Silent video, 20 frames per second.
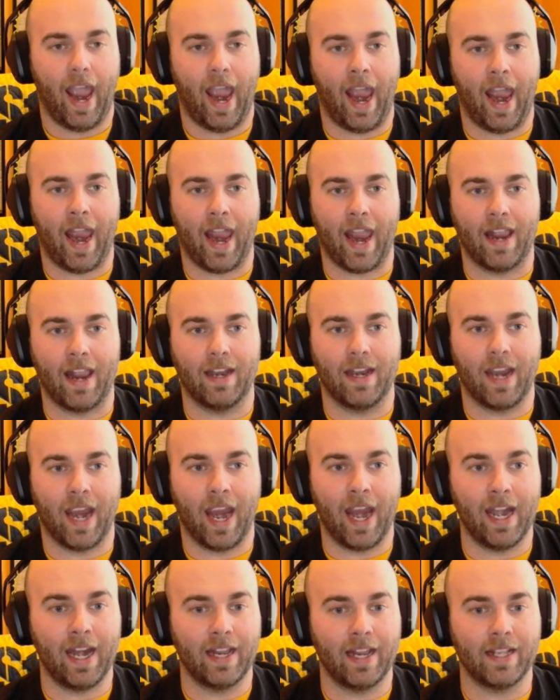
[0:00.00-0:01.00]
And
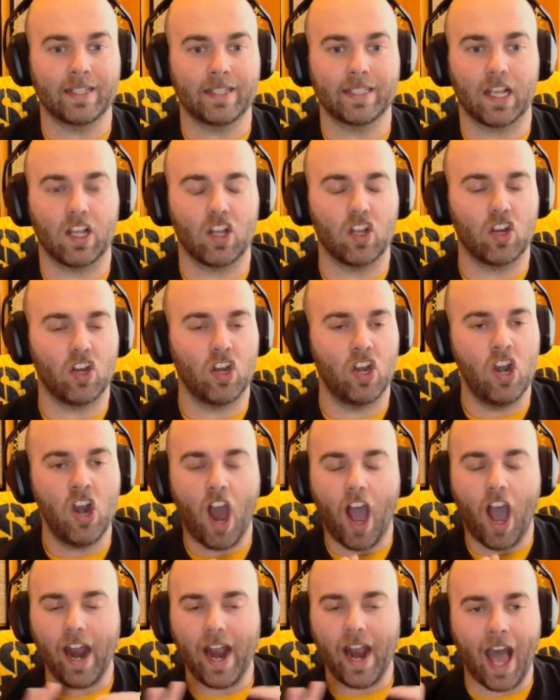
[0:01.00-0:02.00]
it is
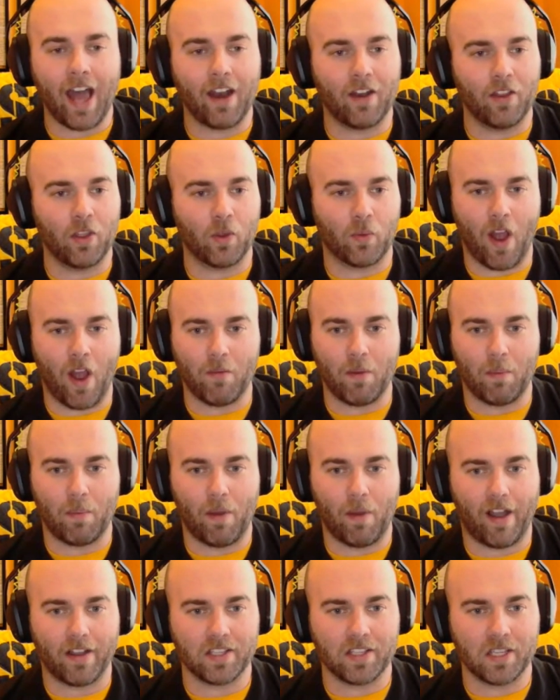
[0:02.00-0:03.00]
not out of the realm of
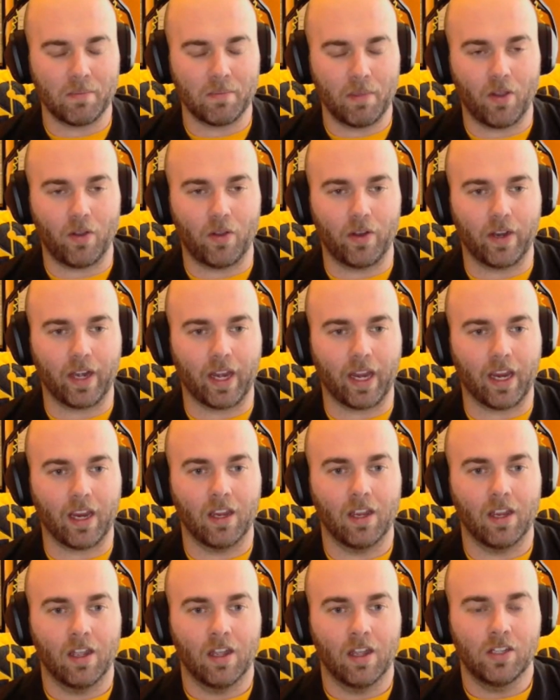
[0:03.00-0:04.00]
possibility
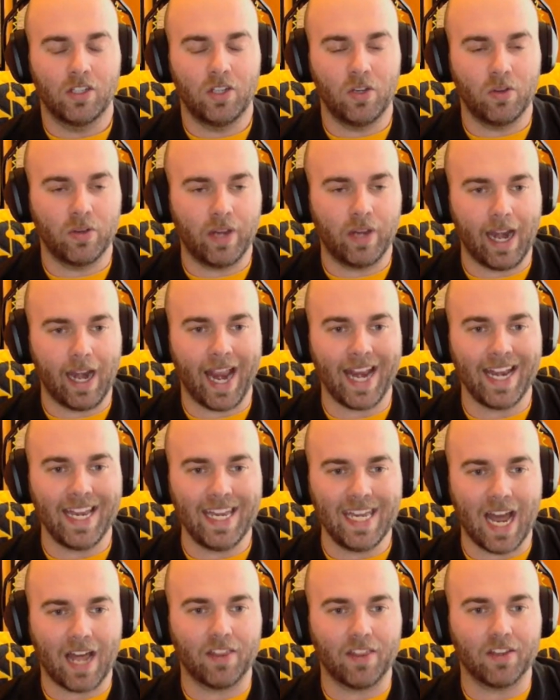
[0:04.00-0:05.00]
to get
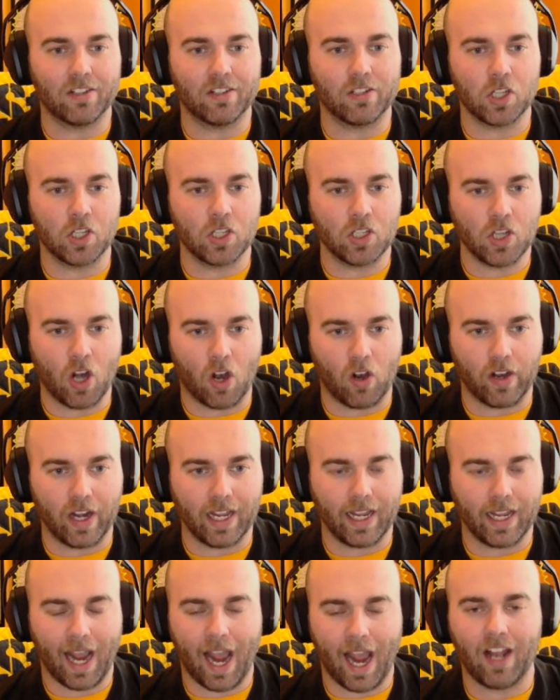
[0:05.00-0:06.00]
another
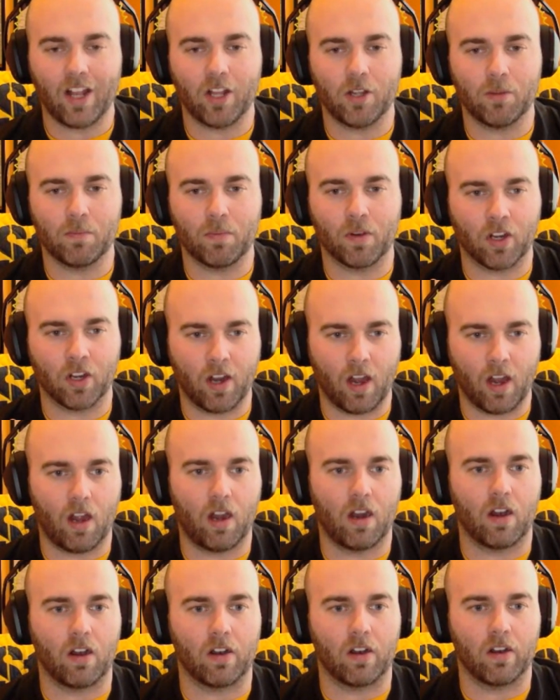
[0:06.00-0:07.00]
starting caliber
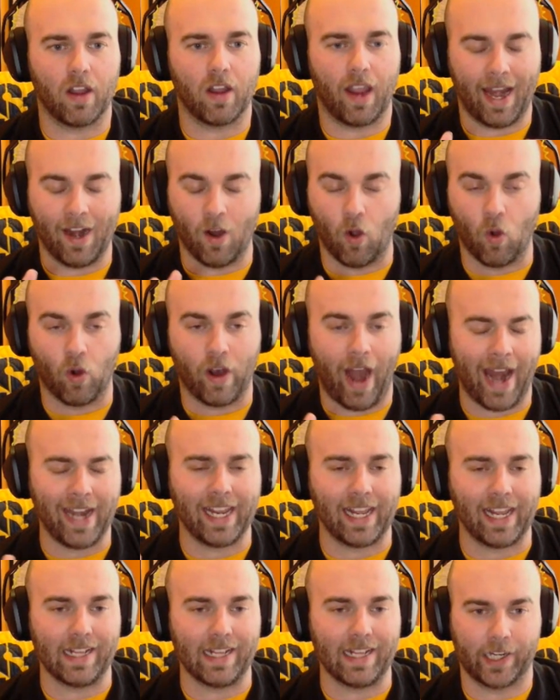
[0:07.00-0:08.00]
guard or
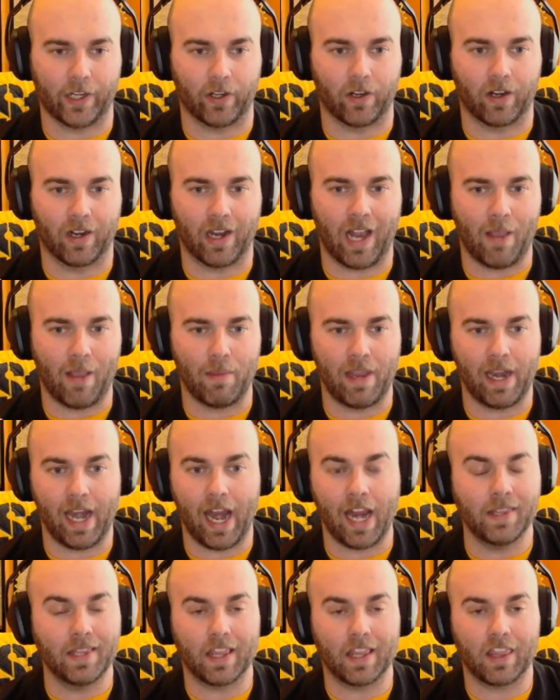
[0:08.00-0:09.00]
any interior lineman
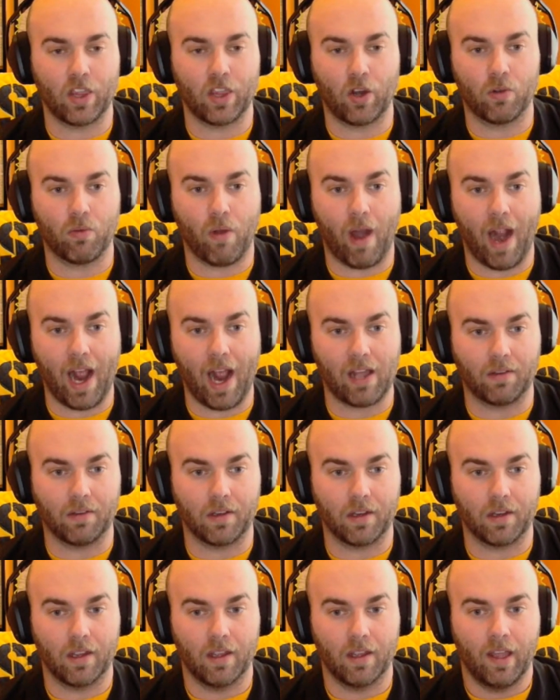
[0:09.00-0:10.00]
in the third round.
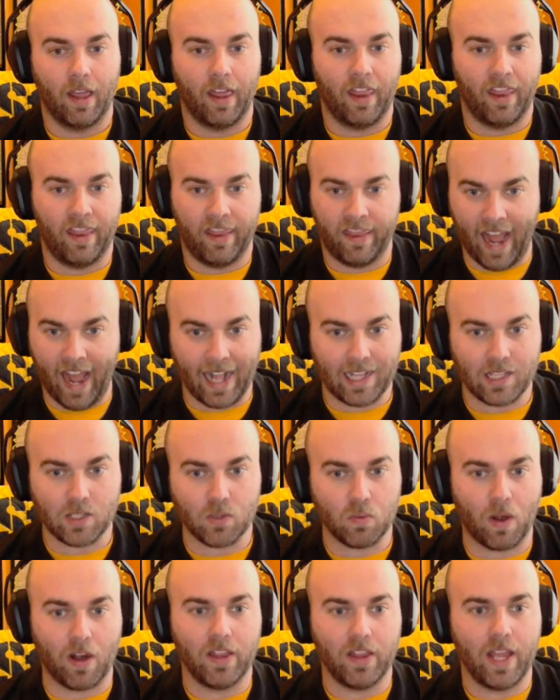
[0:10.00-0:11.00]

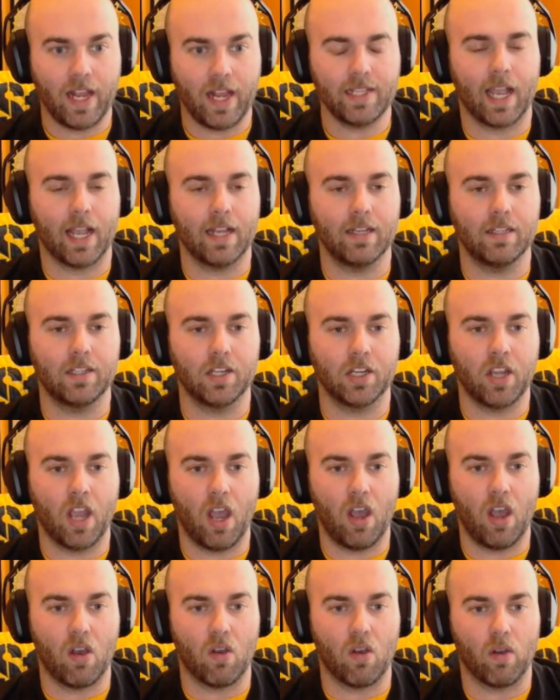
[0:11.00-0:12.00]
That's where they tend to
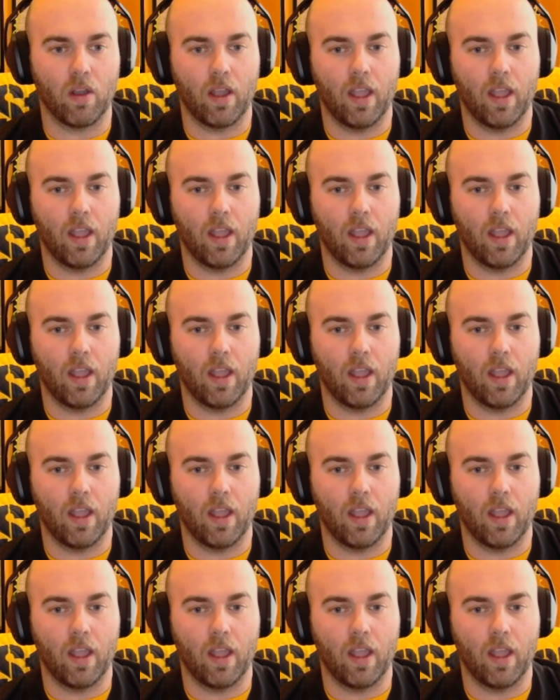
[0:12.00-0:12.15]
go.